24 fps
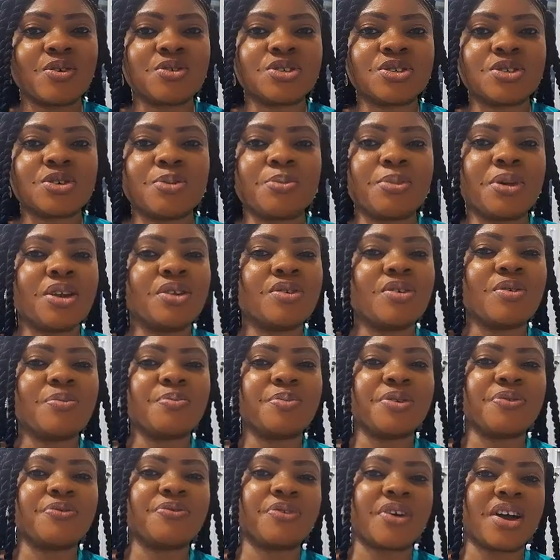hurt, it may
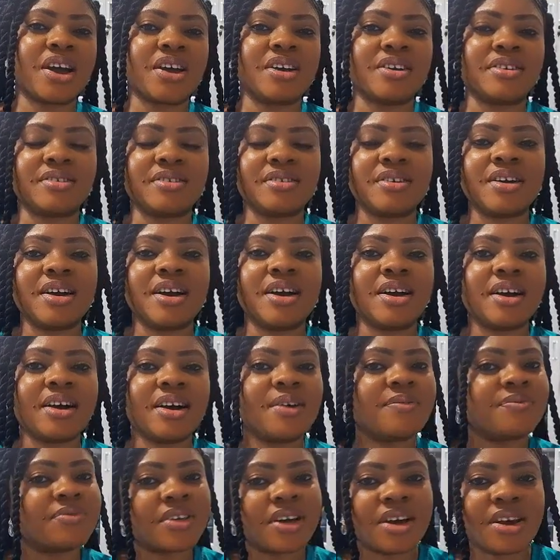not be fine
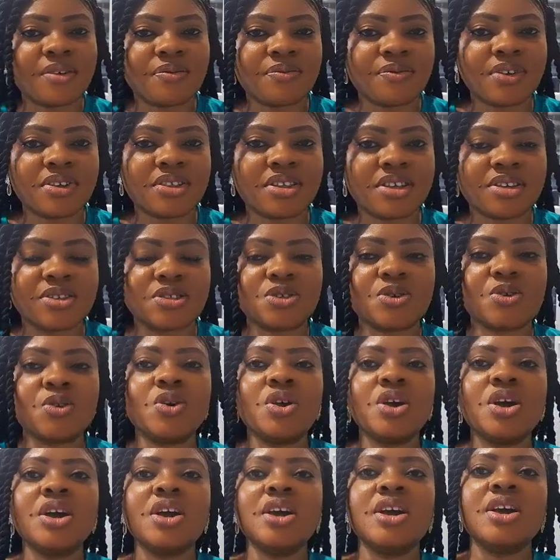after everything.
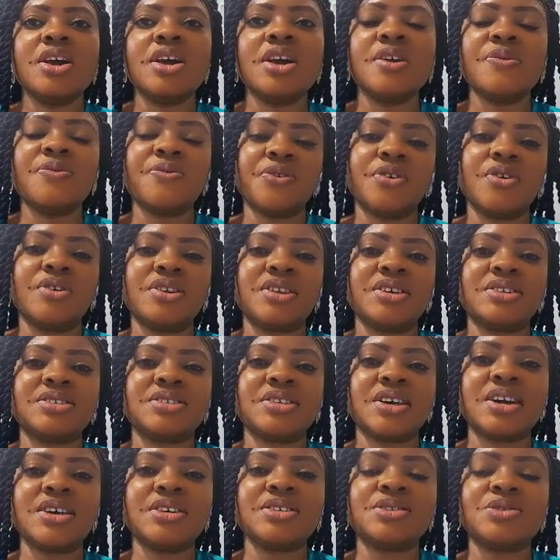So if he
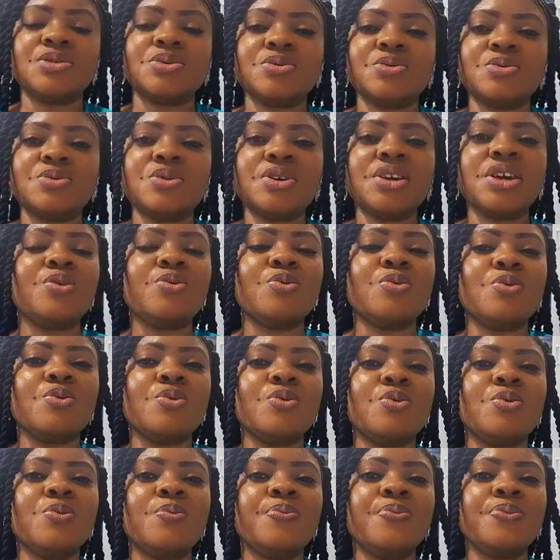understands you,
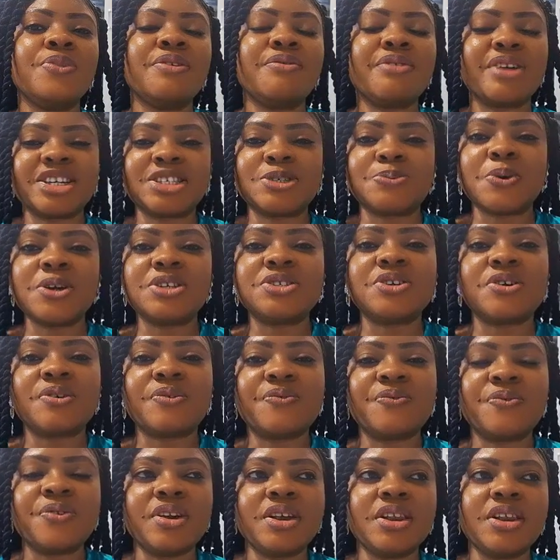you respect your
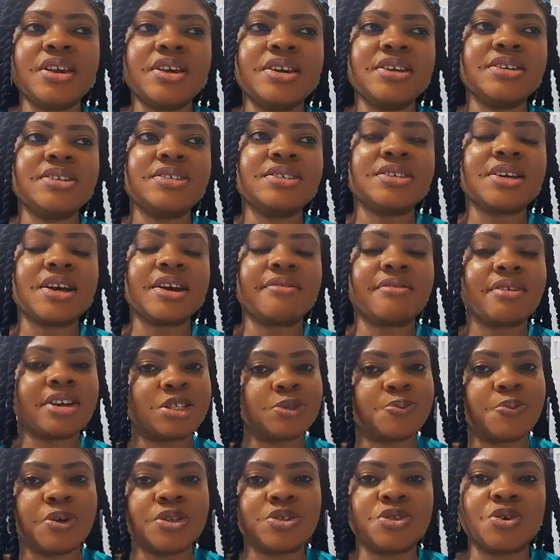feelings,
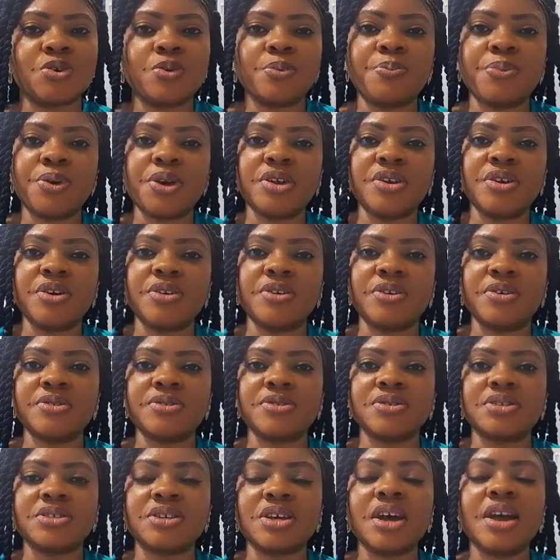respect your
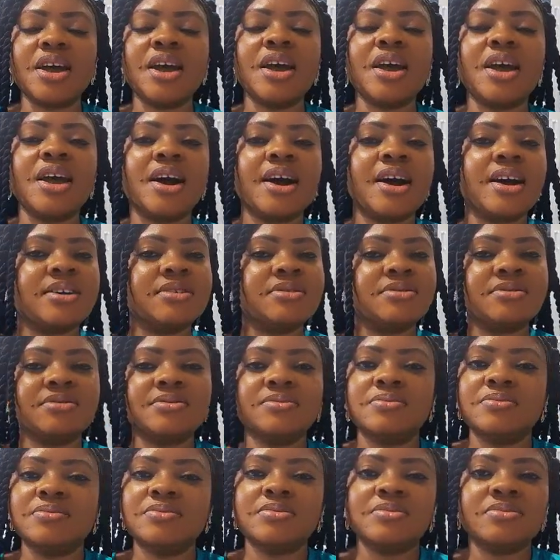opinions,
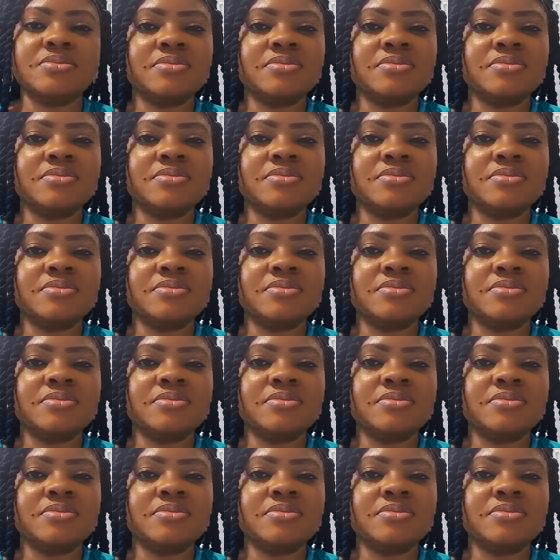and